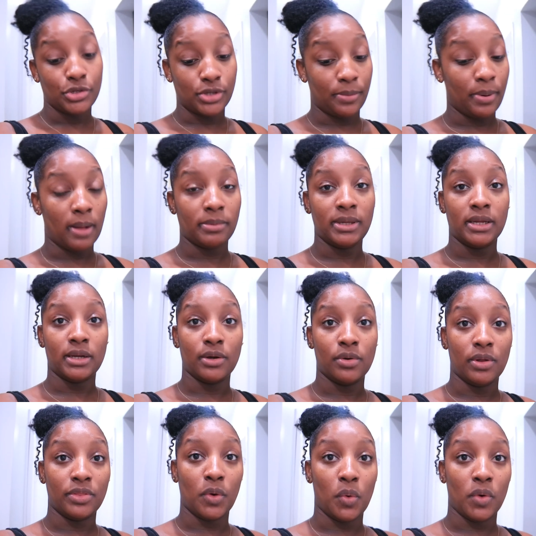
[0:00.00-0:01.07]
So I'm probably gonna
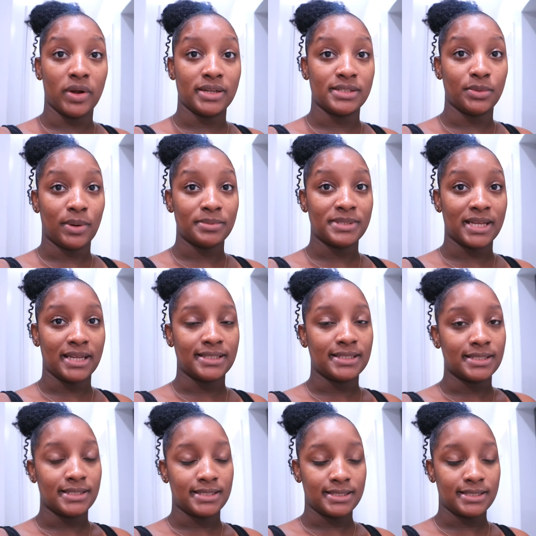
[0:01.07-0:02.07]
go on the Aura's website